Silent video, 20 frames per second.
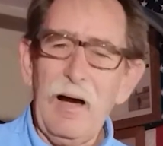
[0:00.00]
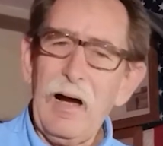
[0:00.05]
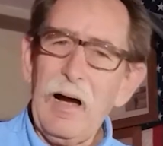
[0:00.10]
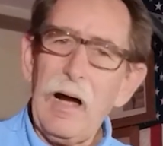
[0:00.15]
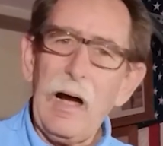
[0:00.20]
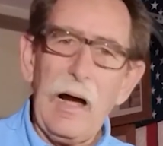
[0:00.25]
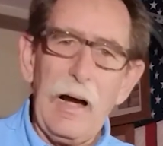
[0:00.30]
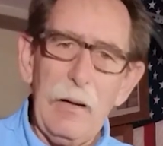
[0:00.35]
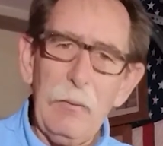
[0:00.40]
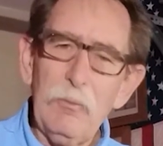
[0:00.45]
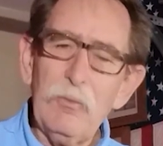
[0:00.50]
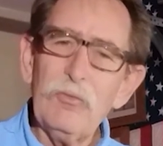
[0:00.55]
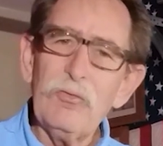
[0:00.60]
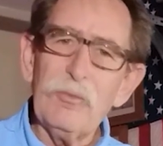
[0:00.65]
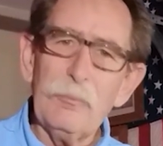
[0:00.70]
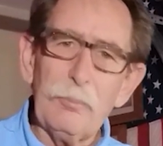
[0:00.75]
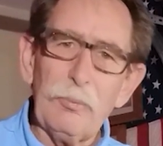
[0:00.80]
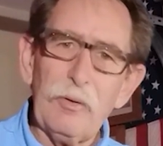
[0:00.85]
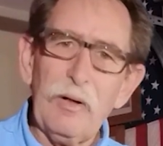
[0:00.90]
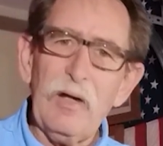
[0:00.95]
I, I was
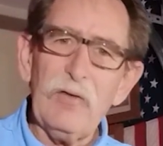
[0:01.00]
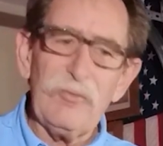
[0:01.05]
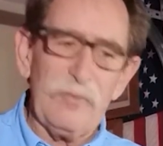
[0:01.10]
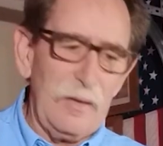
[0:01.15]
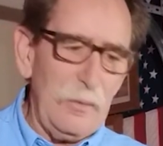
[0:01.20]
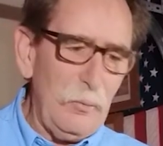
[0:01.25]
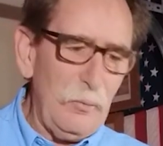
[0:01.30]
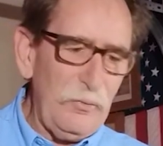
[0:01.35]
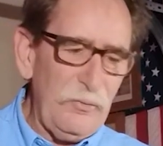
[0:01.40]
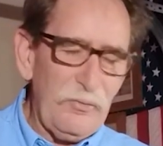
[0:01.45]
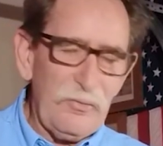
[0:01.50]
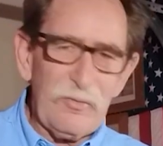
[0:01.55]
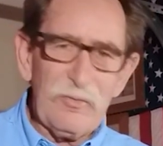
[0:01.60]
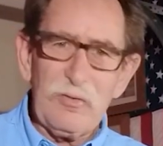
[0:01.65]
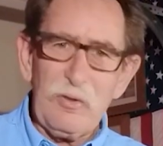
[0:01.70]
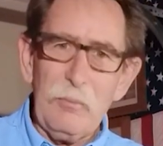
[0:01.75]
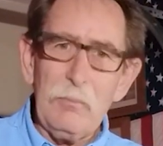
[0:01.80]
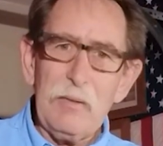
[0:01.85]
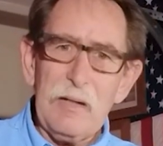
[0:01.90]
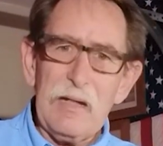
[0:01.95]
impressed. It was,
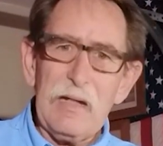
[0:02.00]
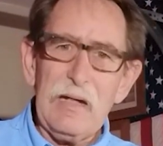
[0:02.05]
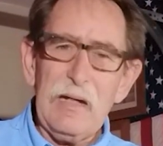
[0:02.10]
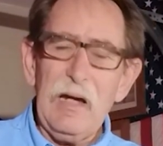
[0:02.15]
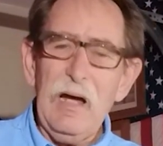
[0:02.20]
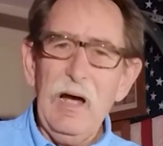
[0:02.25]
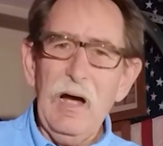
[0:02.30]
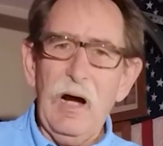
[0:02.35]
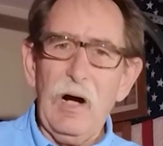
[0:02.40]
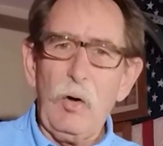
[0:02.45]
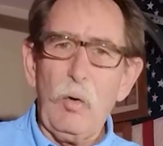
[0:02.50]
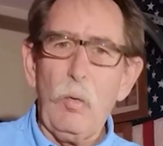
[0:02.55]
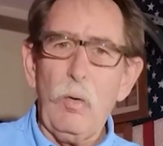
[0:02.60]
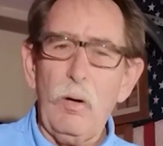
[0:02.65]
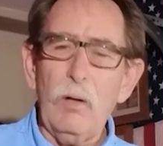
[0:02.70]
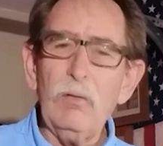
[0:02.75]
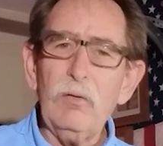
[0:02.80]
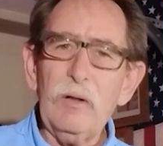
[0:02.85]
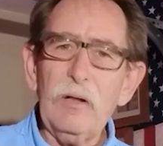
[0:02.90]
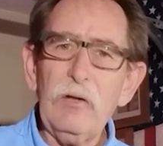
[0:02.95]
to me, a
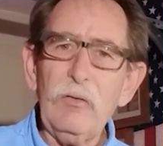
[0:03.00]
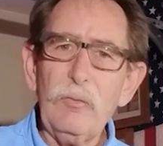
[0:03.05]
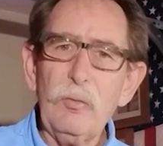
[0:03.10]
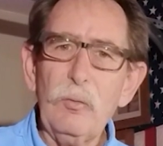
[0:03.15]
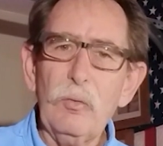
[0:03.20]
quality